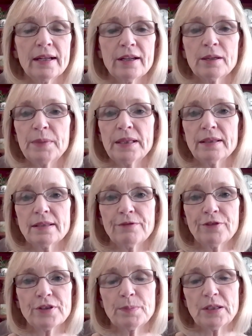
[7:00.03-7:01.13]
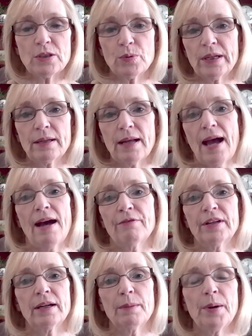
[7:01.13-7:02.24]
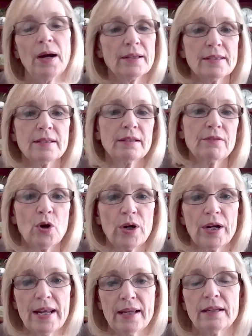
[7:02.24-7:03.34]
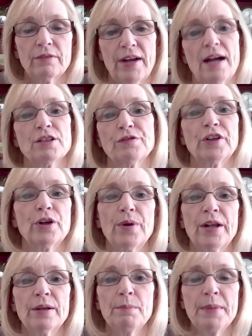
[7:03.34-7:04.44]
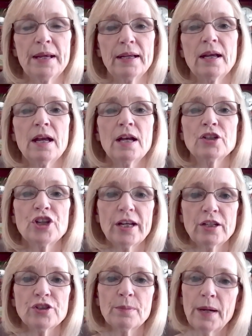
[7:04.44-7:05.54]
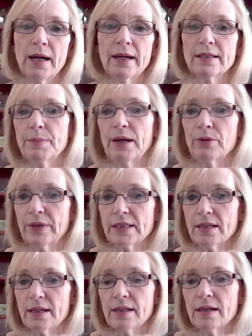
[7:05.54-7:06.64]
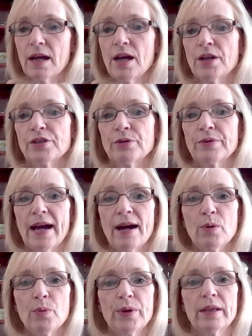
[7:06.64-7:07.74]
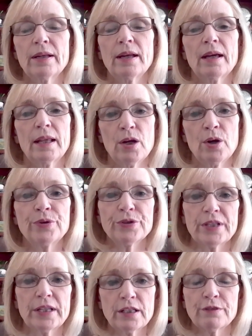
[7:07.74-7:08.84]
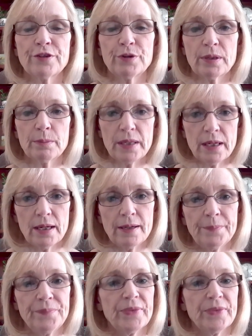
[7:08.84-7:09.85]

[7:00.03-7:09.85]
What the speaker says: it could mean the difference between having a positive or a negative cash flow, and it may change your mind about renting it. So now when an owner's interviewing me,